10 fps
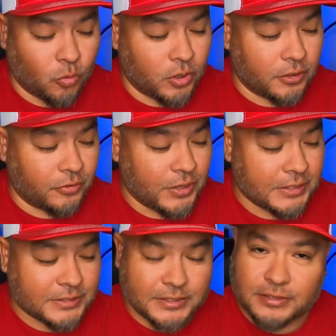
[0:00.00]
One of the
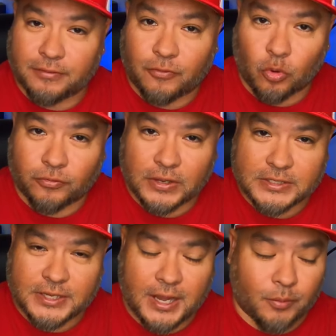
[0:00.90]
things is the
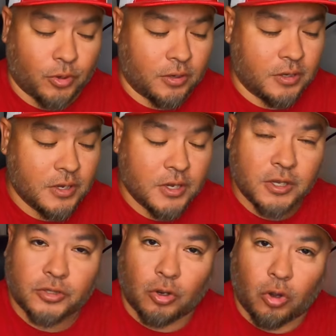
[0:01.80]
forward-facing camera,
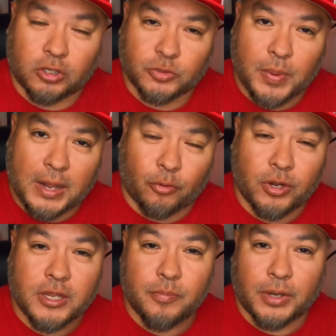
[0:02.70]
the larger
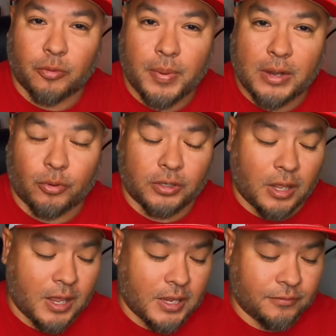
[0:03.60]
battery, bigger battery
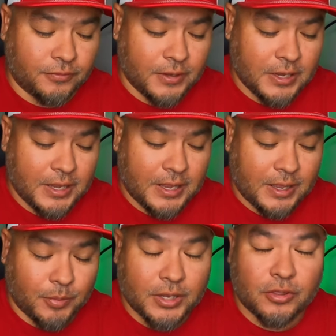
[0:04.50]
life,
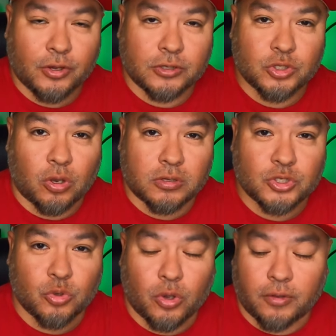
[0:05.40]
but there's
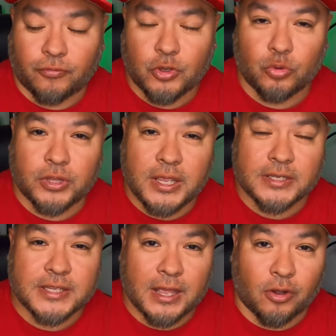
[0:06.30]
also a few
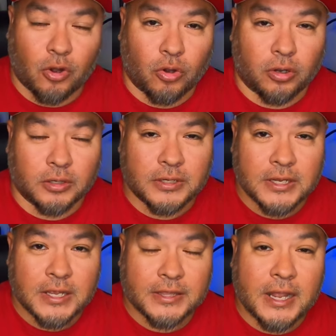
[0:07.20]
things that I
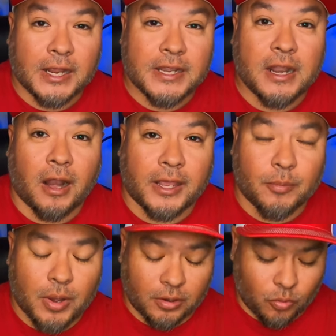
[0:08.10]
didn't like
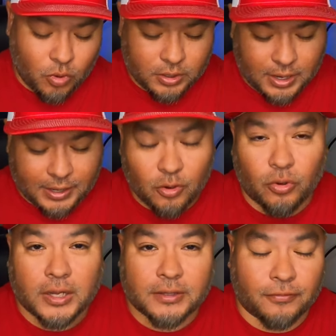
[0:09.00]
about it. One, I
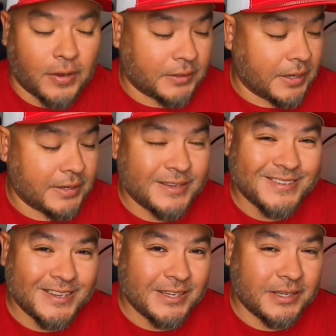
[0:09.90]
don't like the fact that
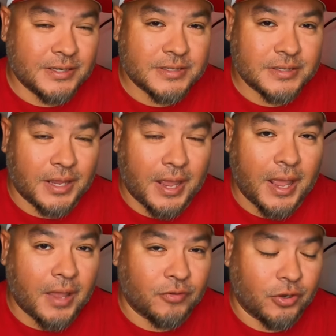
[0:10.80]
it is
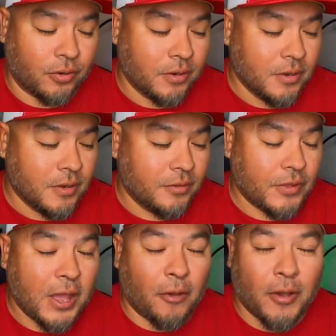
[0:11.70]
heavier.
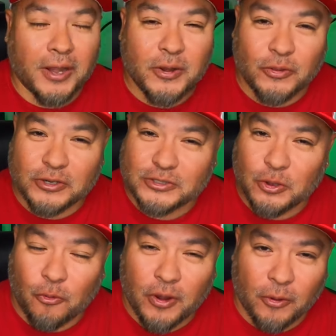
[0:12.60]
Now, I know there's
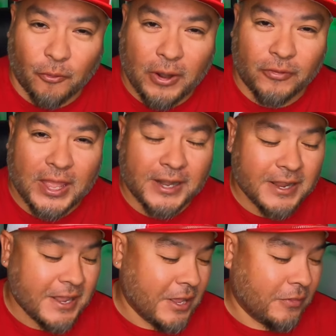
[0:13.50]
no way around that.
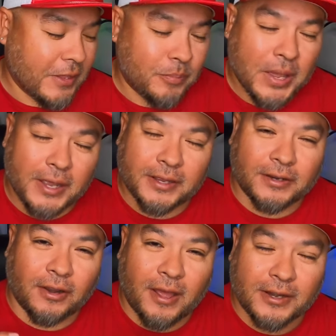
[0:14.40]
They pack
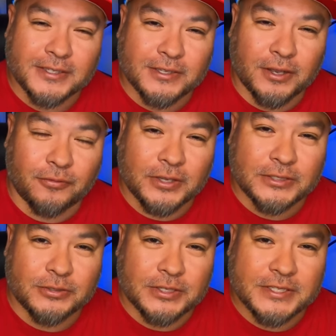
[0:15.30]
a lot of stuff
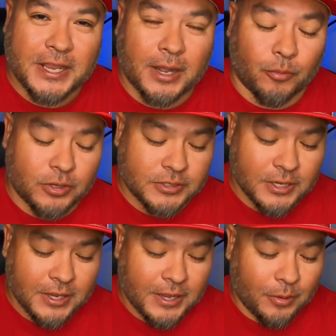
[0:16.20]
into these
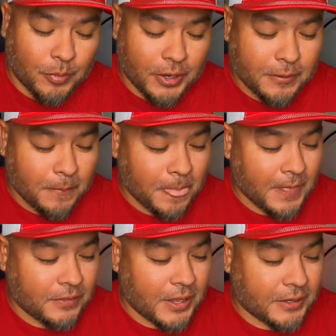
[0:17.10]
cameras, but
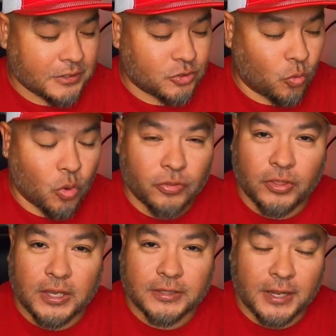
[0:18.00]
that is the one
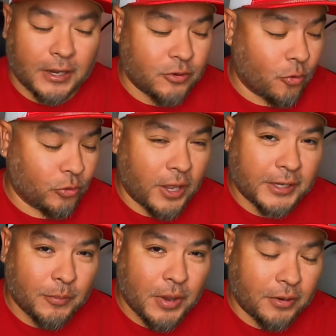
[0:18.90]
thing that I don't
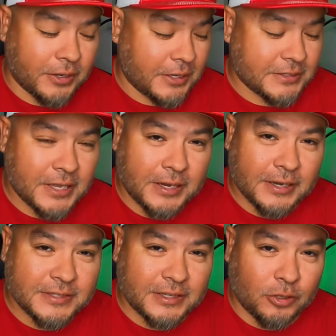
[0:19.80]
like about it, is that
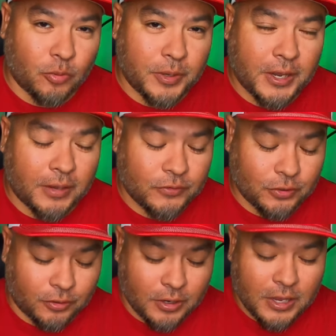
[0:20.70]
it is a little bit
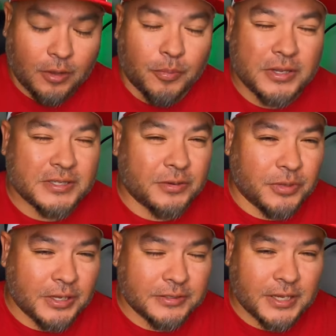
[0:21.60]
heavier, but it's going